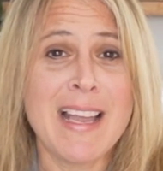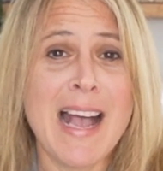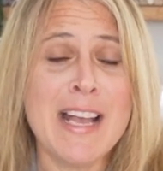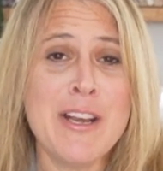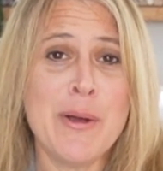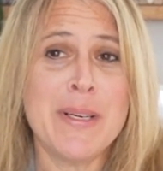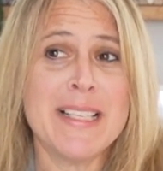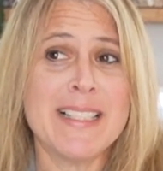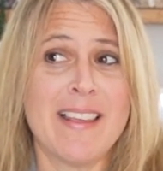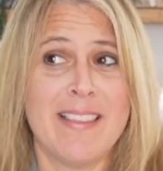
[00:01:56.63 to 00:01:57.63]
I
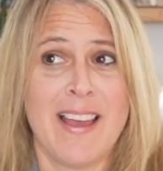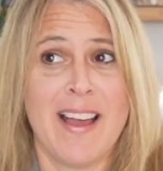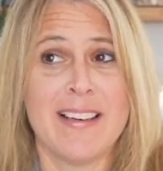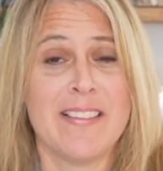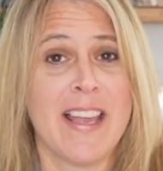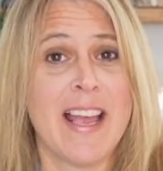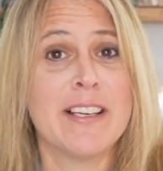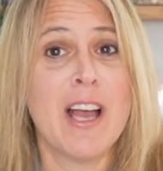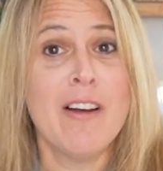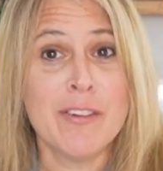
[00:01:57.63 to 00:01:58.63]
noticed that they
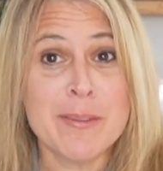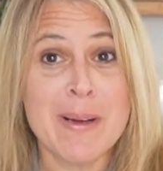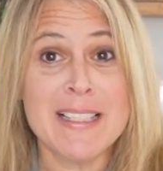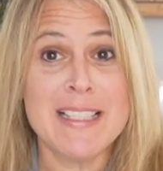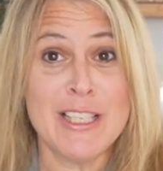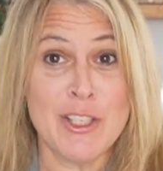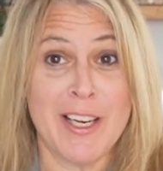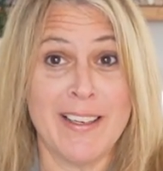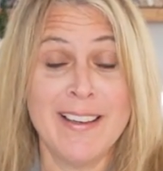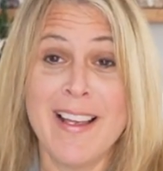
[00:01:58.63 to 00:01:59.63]
had covered my
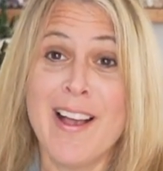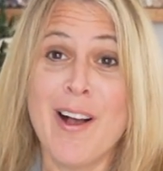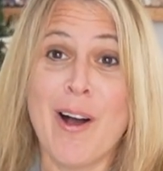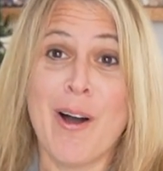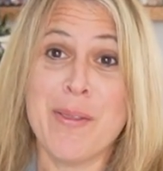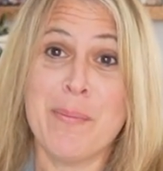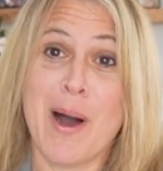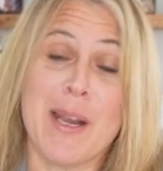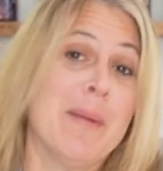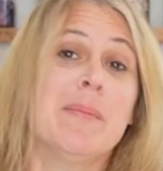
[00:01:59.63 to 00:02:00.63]
stitching on the
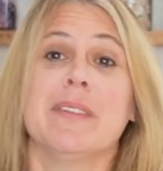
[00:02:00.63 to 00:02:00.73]
bottom.